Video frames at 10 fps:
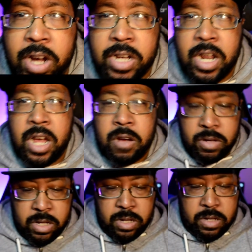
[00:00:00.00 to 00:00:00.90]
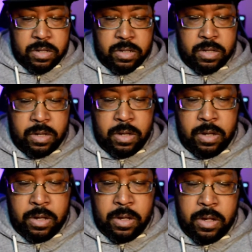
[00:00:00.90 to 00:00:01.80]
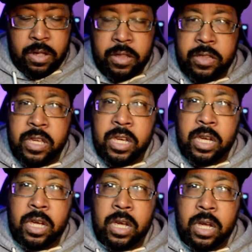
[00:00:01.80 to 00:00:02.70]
right now is the